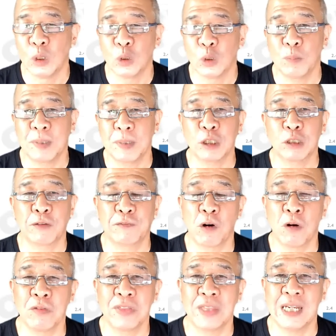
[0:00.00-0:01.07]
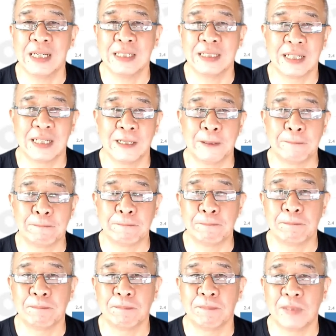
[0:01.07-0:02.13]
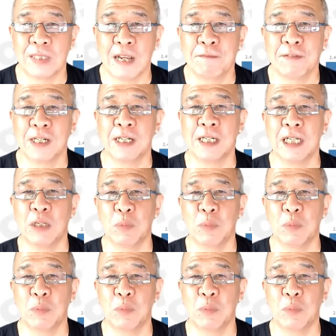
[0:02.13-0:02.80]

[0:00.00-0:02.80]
So because of all this, definitely